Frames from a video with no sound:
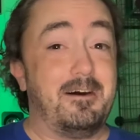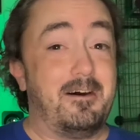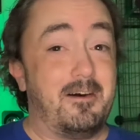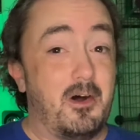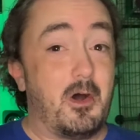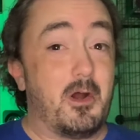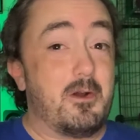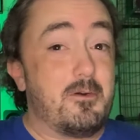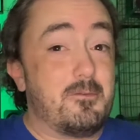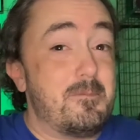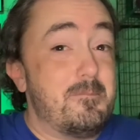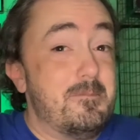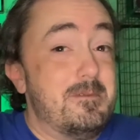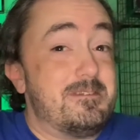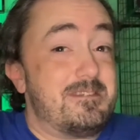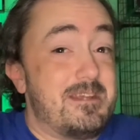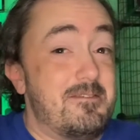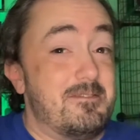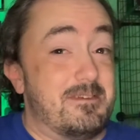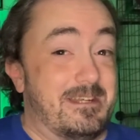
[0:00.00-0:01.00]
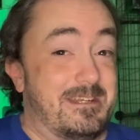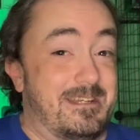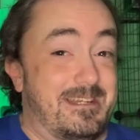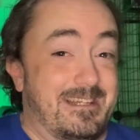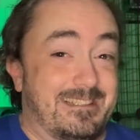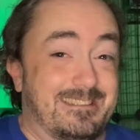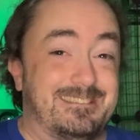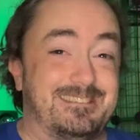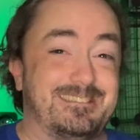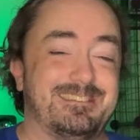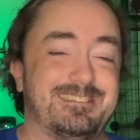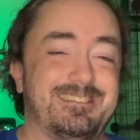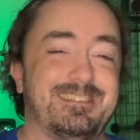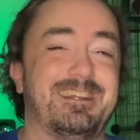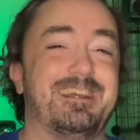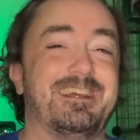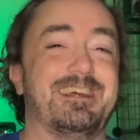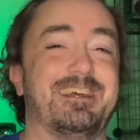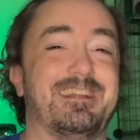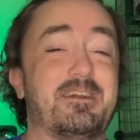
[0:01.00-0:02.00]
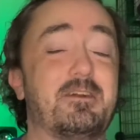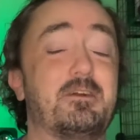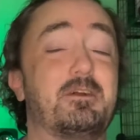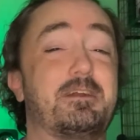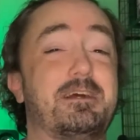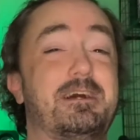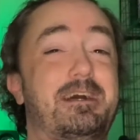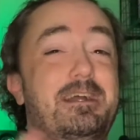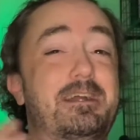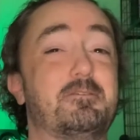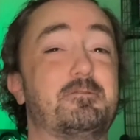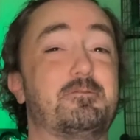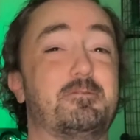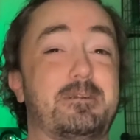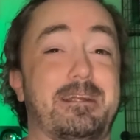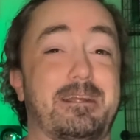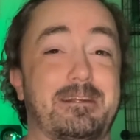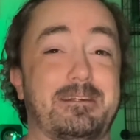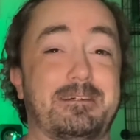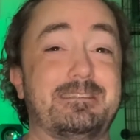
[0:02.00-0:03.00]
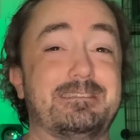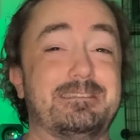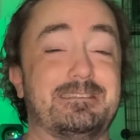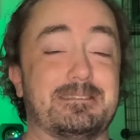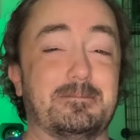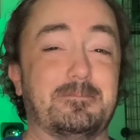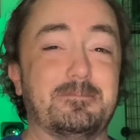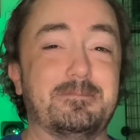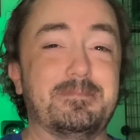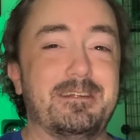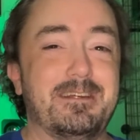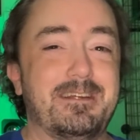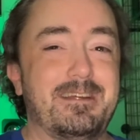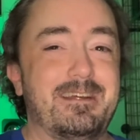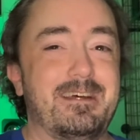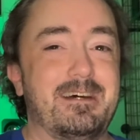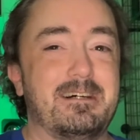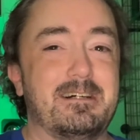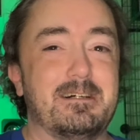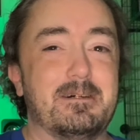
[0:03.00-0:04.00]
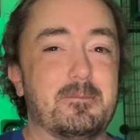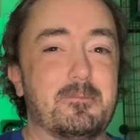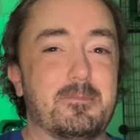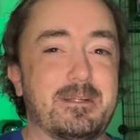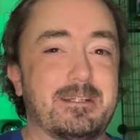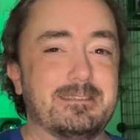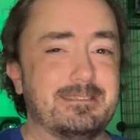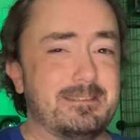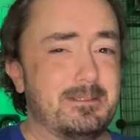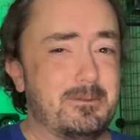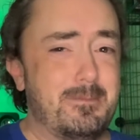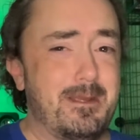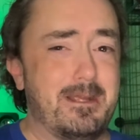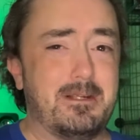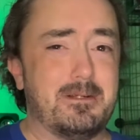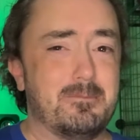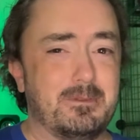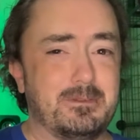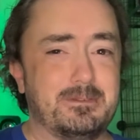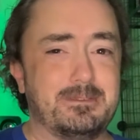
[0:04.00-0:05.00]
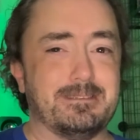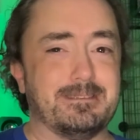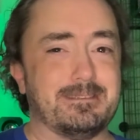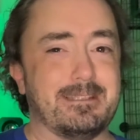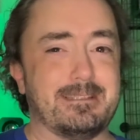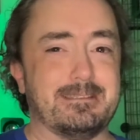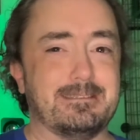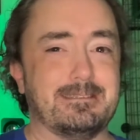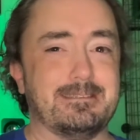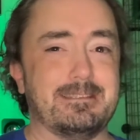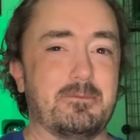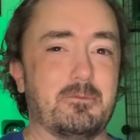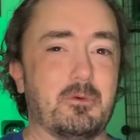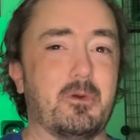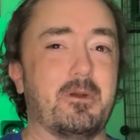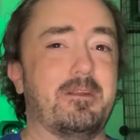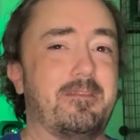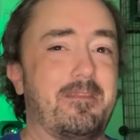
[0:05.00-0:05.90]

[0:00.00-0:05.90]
are from the 70s. They're kind of freaking awesome because they don't make commercials like this anymore.